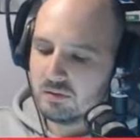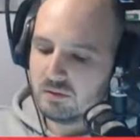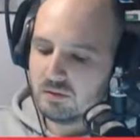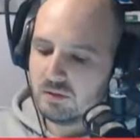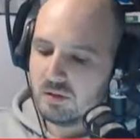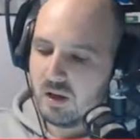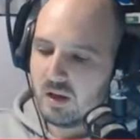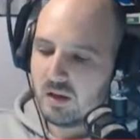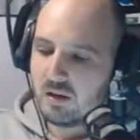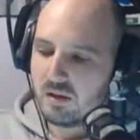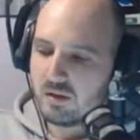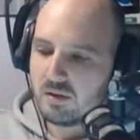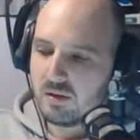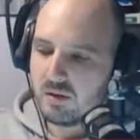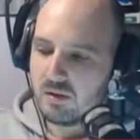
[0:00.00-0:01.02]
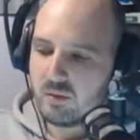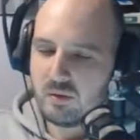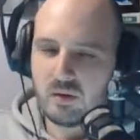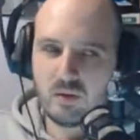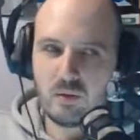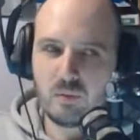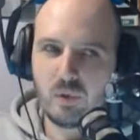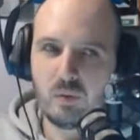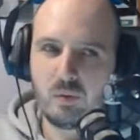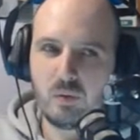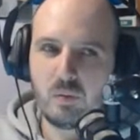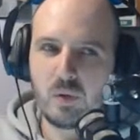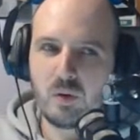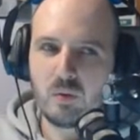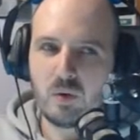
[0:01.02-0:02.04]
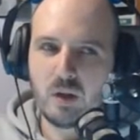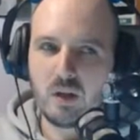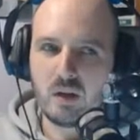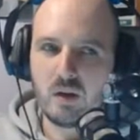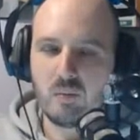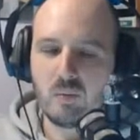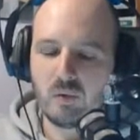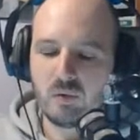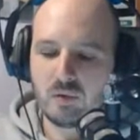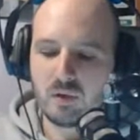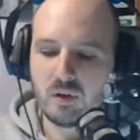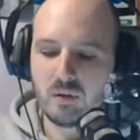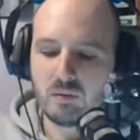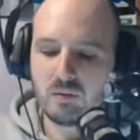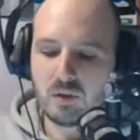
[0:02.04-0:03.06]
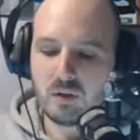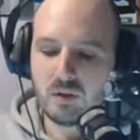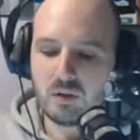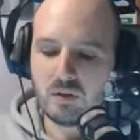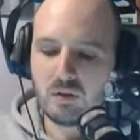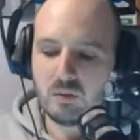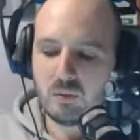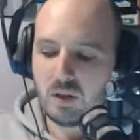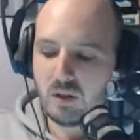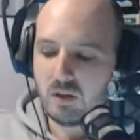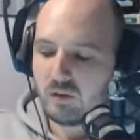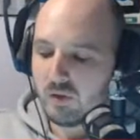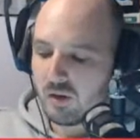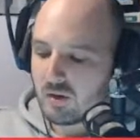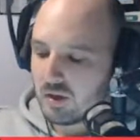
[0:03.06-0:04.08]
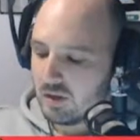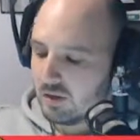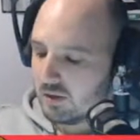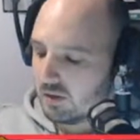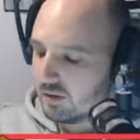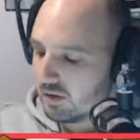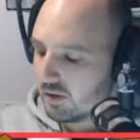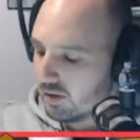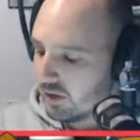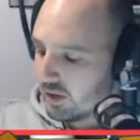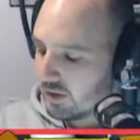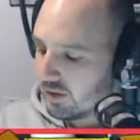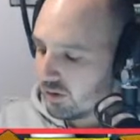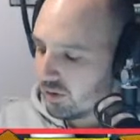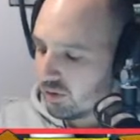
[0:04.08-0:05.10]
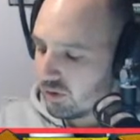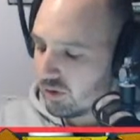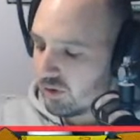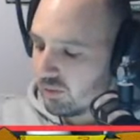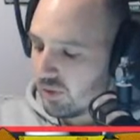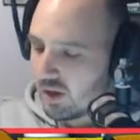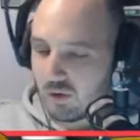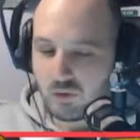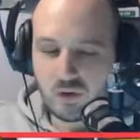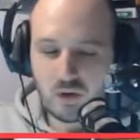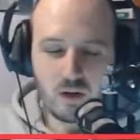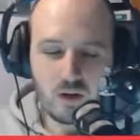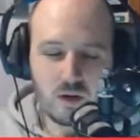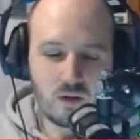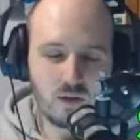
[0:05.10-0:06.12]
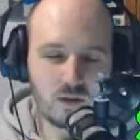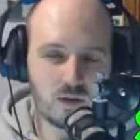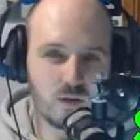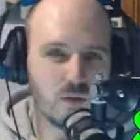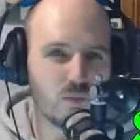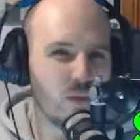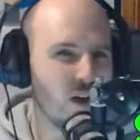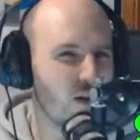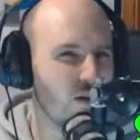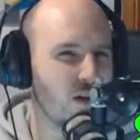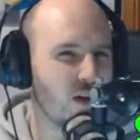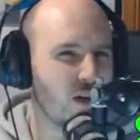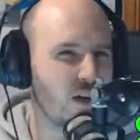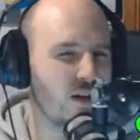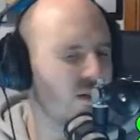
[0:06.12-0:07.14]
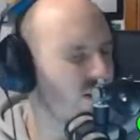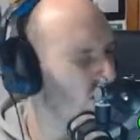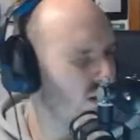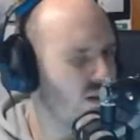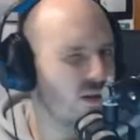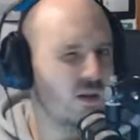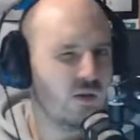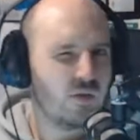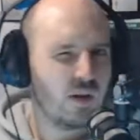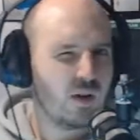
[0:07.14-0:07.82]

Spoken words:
Nah, it'll probably be a while yet, but it'll come along eventually. Kyle's sorting me out there. Good man, Kyle. Fair